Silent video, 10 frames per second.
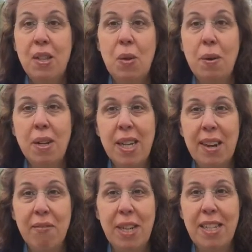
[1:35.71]
So I'm going to
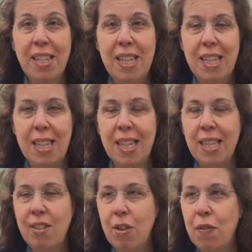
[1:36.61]
get right to the
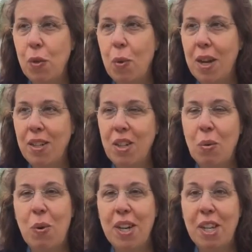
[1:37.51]
knitting. So if you want,
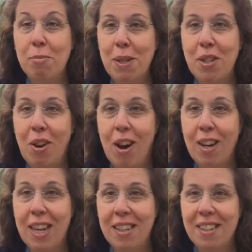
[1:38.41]
don't want to hear me
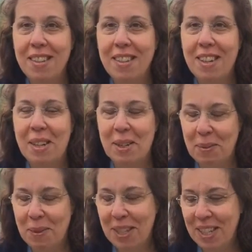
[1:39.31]
talking,
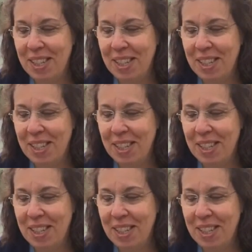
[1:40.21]
um,